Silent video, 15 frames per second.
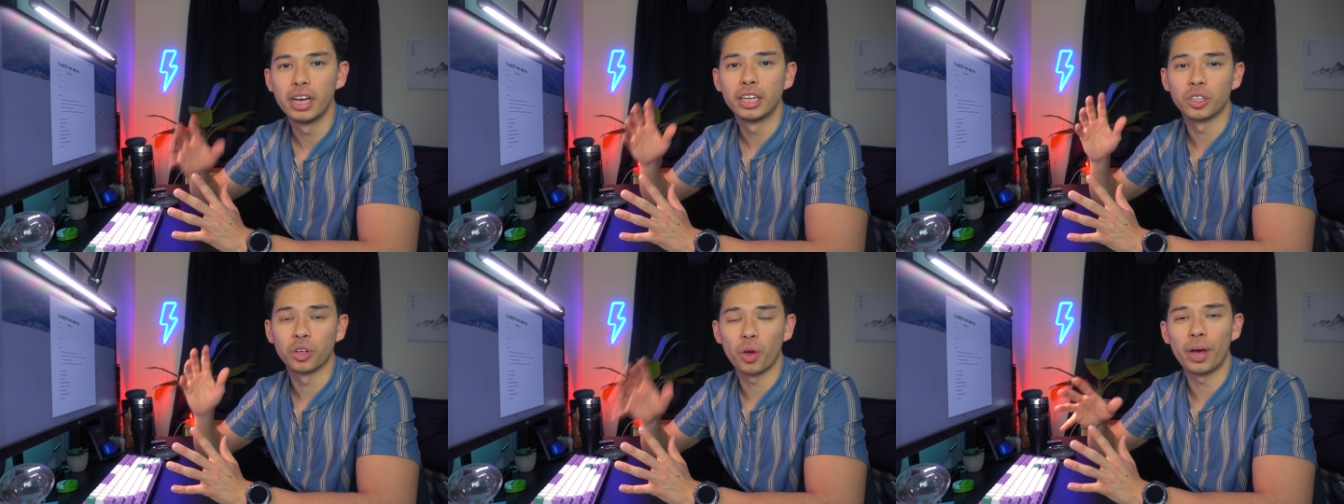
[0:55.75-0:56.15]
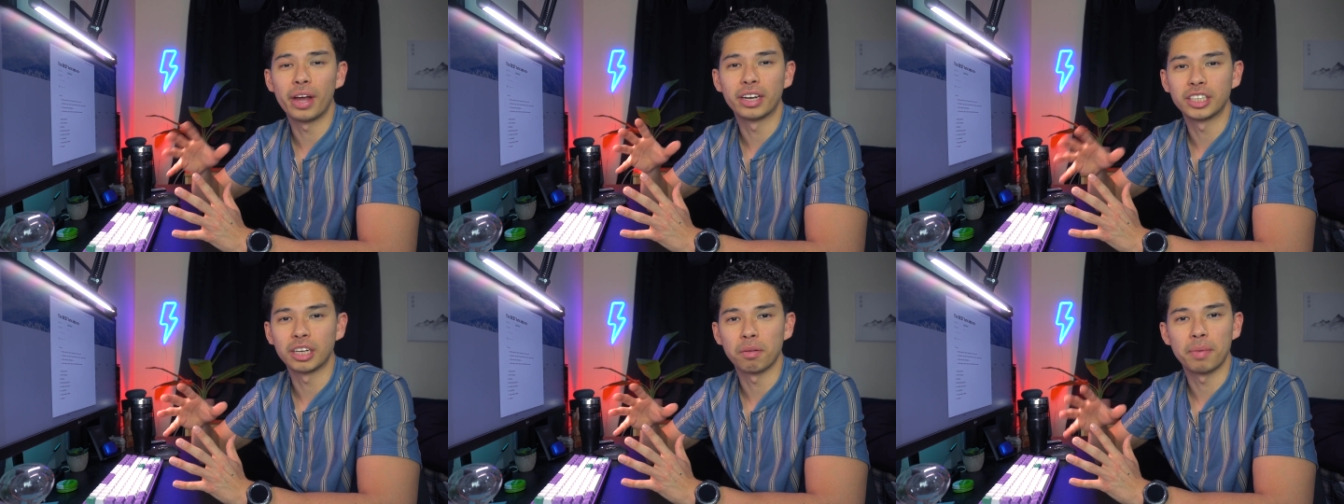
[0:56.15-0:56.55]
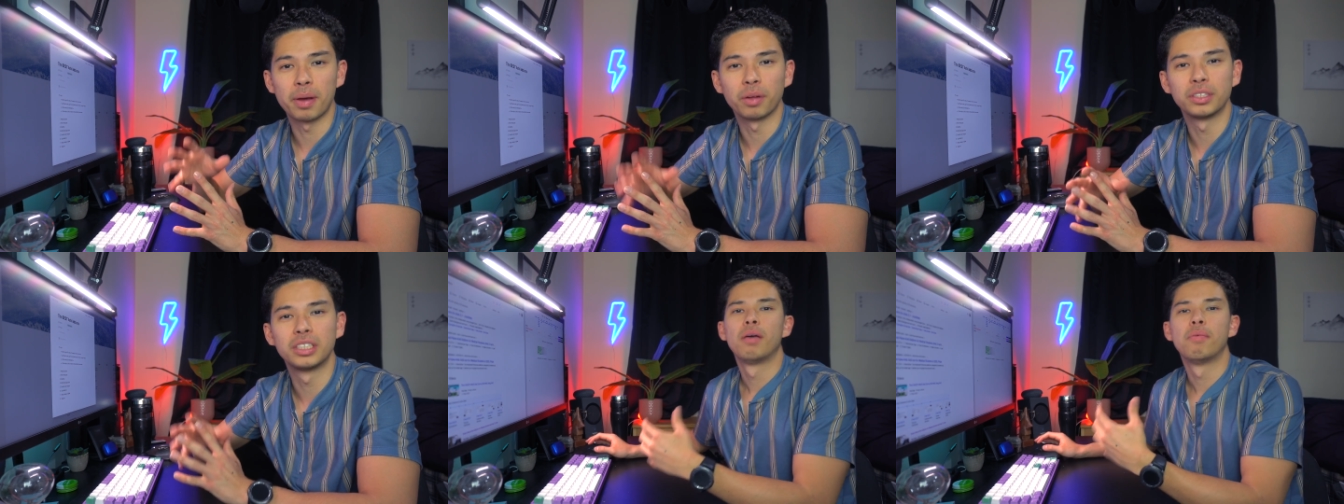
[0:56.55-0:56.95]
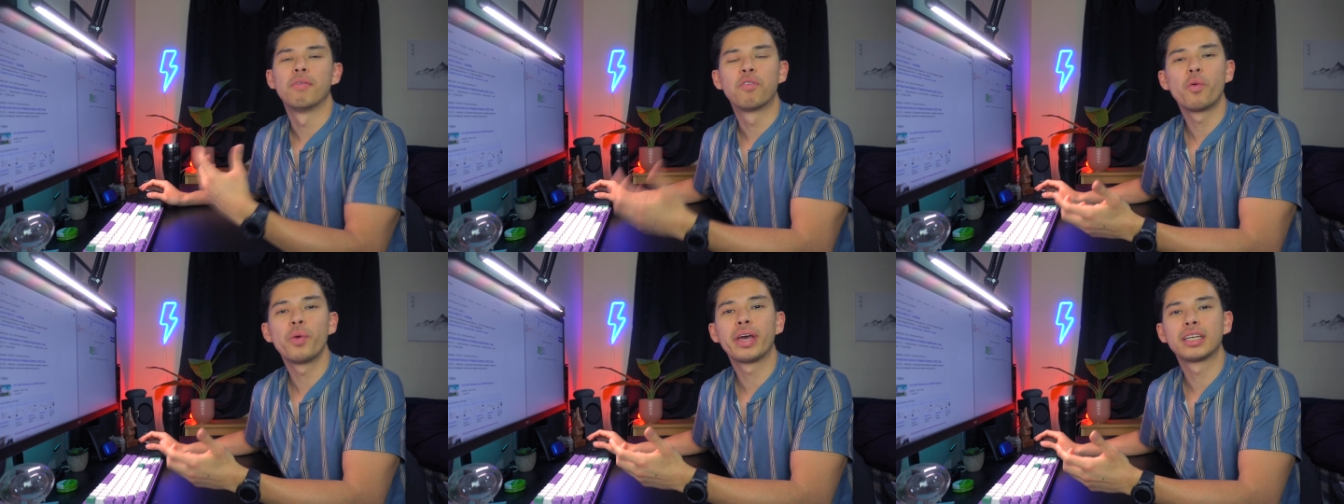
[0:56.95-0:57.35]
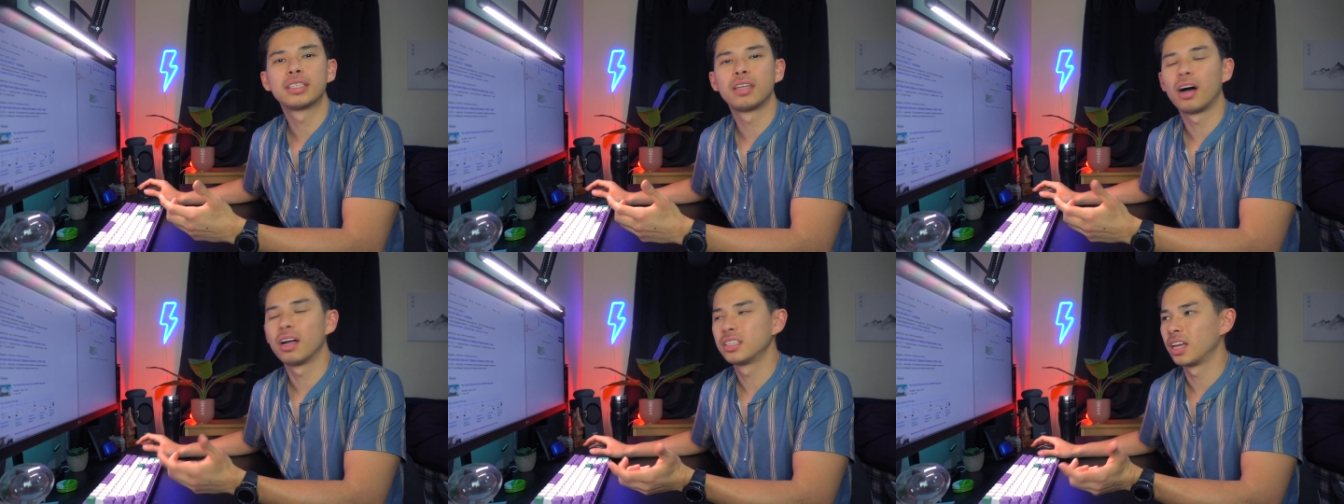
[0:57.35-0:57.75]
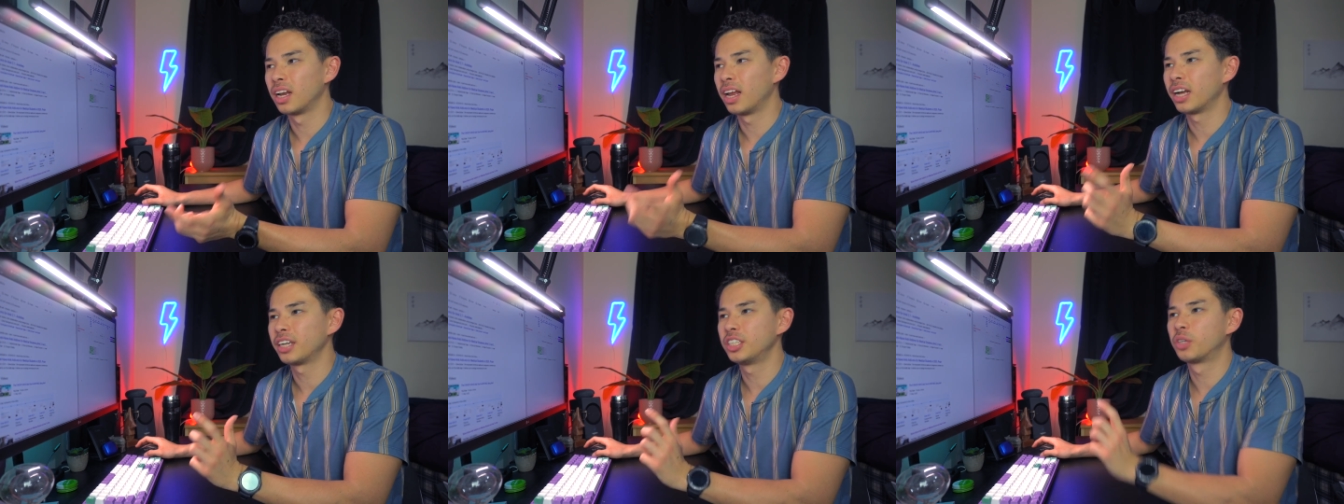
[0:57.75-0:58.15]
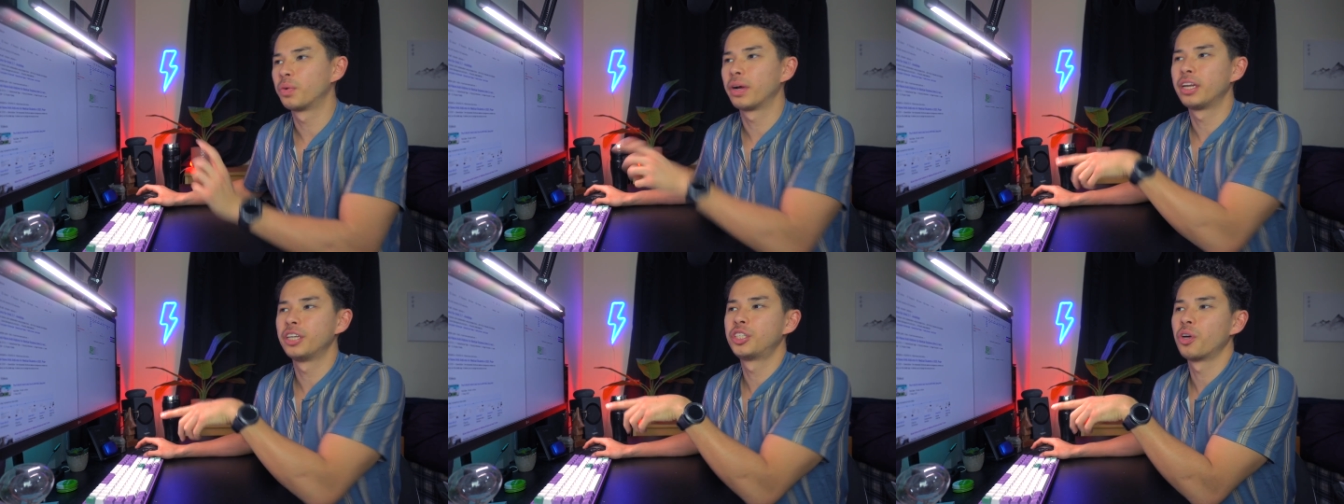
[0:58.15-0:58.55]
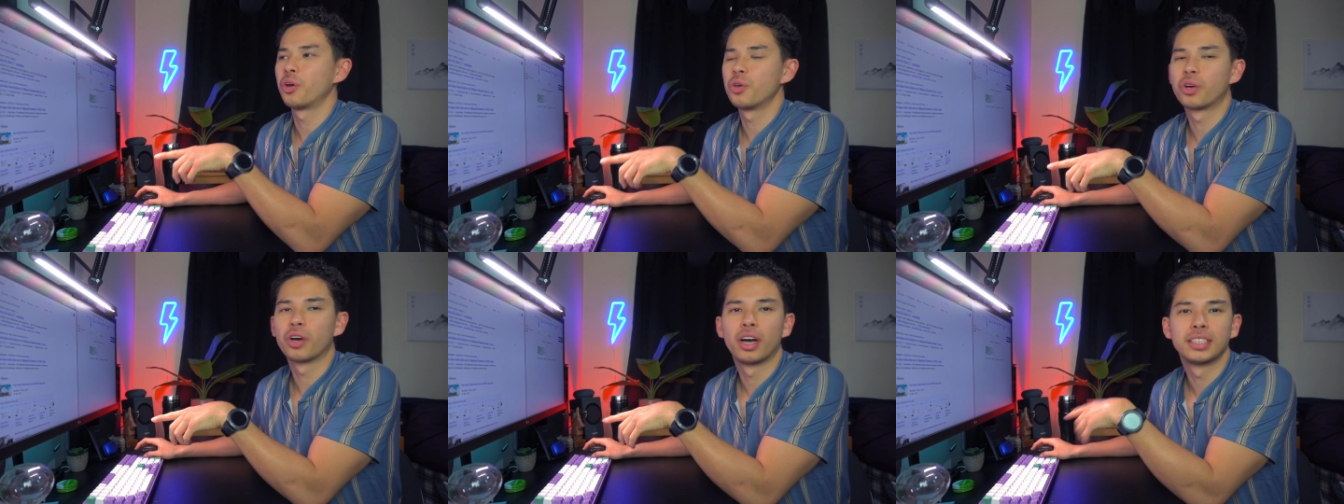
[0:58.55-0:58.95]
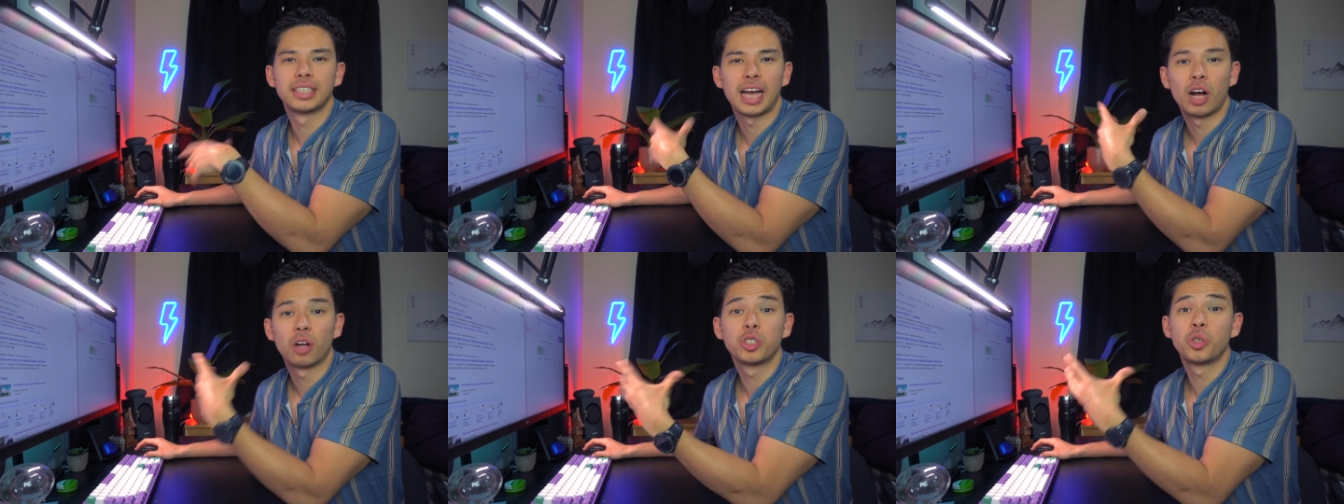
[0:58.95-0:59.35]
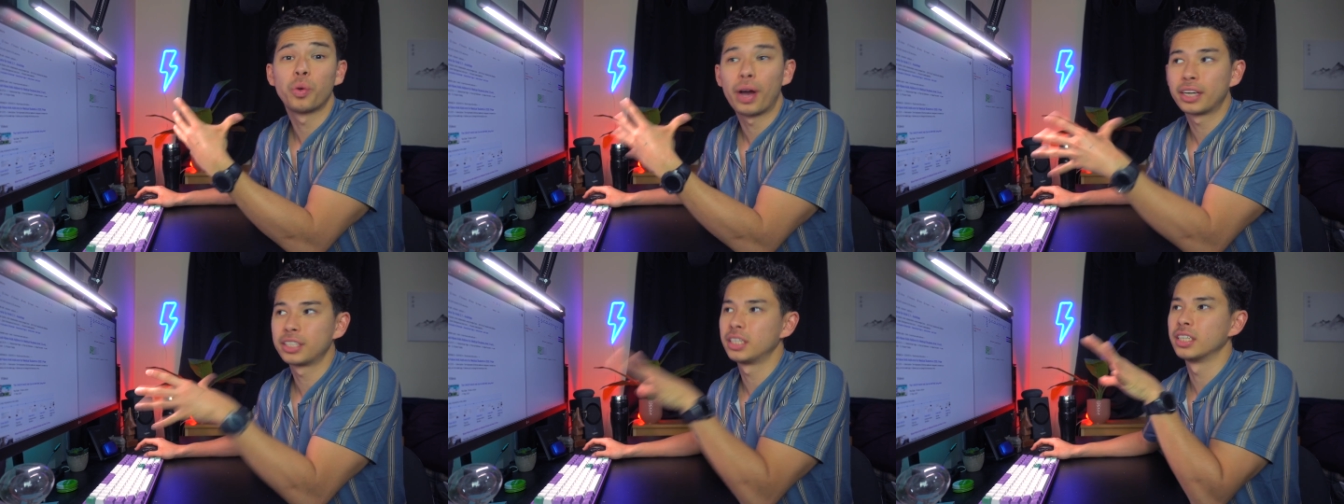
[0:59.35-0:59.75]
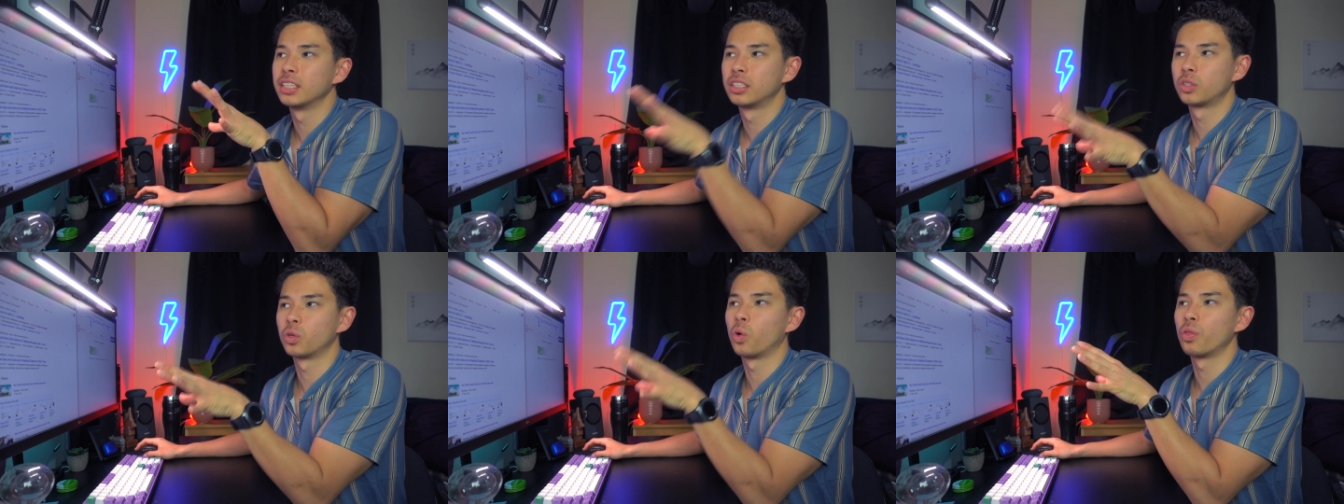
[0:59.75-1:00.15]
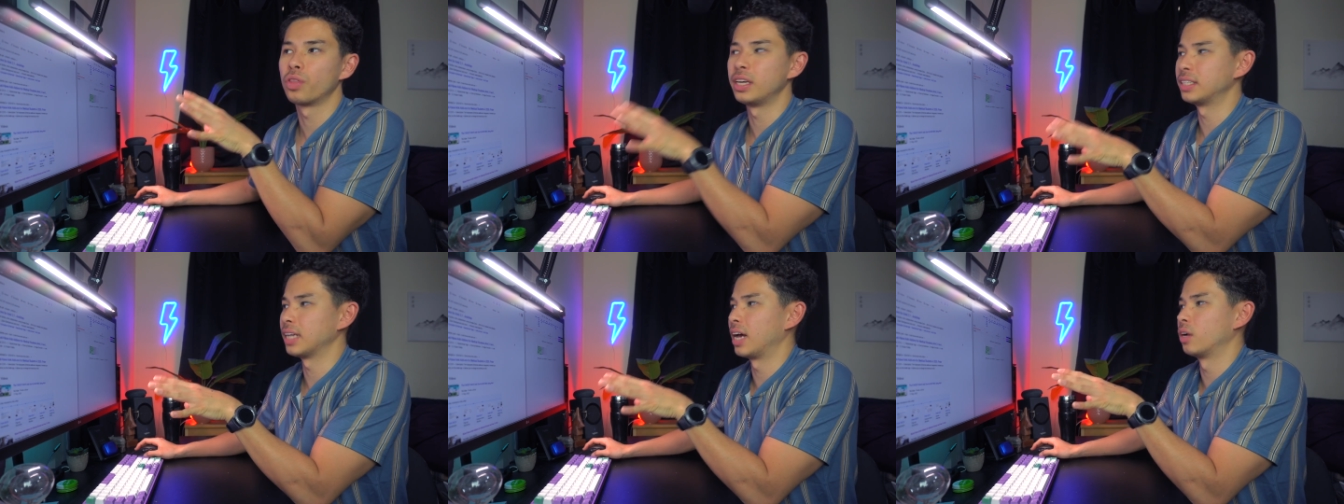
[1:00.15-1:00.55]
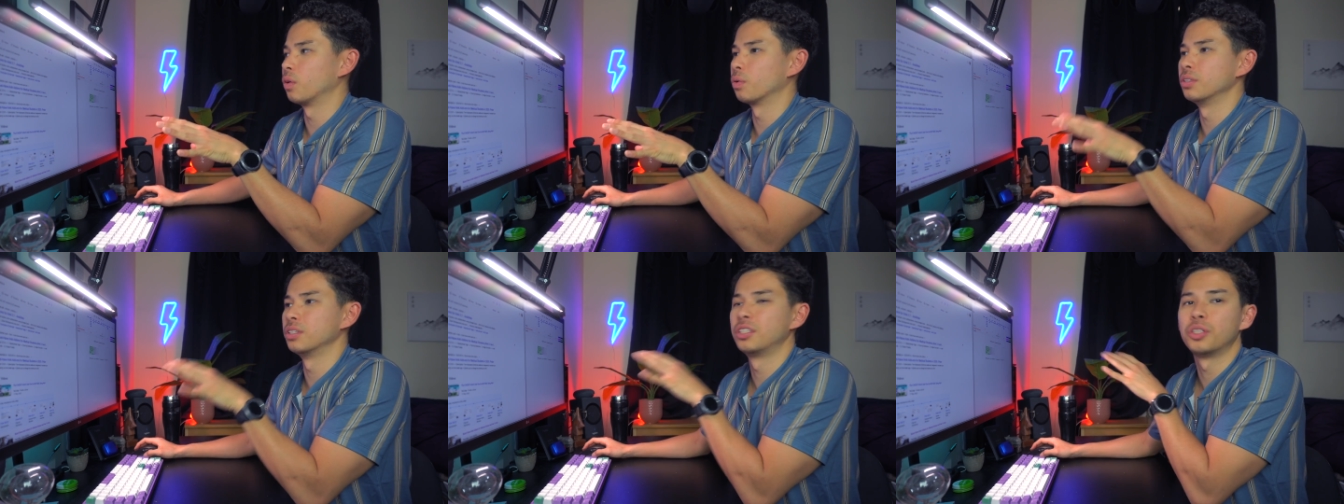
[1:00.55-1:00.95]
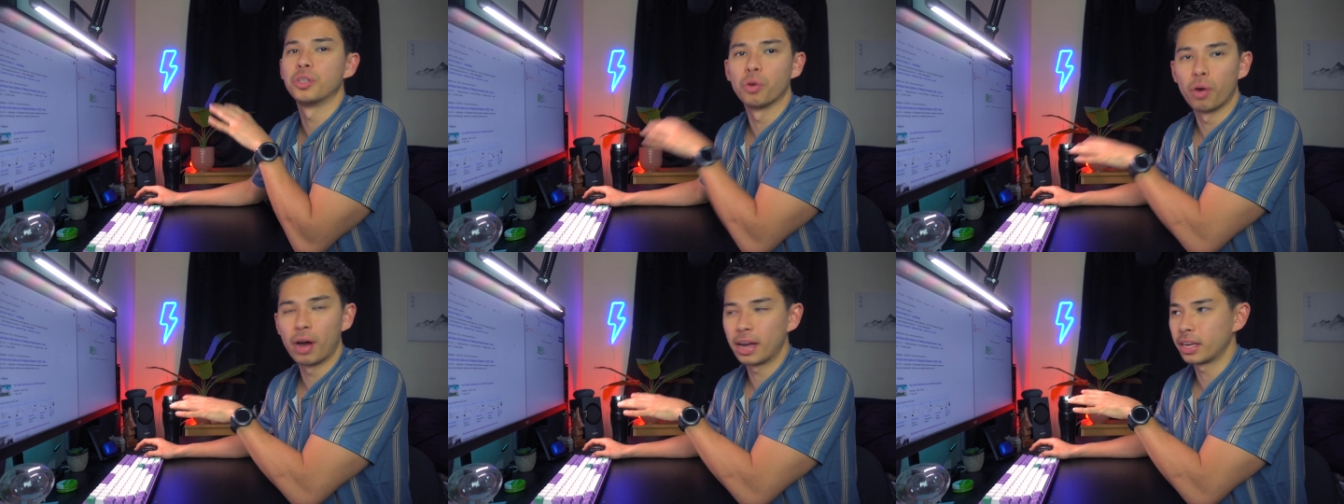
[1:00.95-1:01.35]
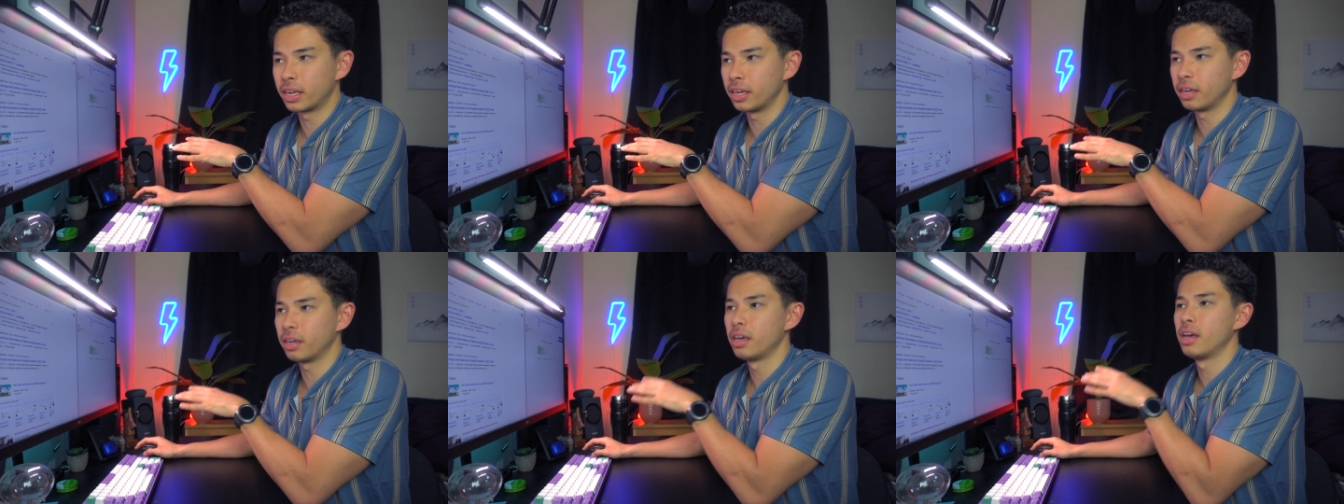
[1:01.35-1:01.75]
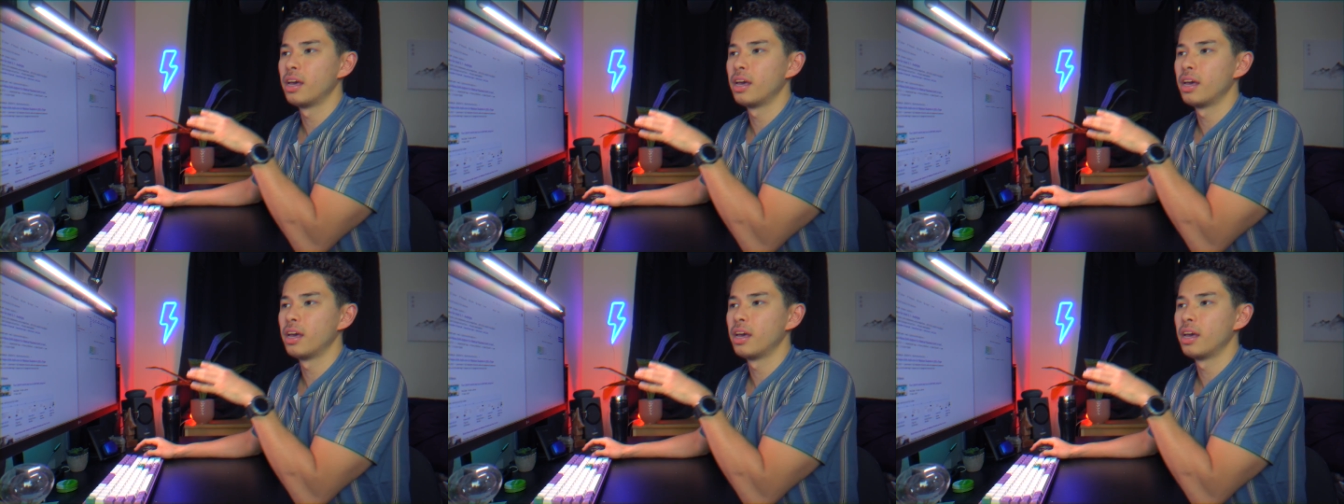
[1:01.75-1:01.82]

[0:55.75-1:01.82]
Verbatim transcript: So go ahead and check them out. Before we get started, I'll actually quickly show you guys how to actually install these add-ons to your Anki.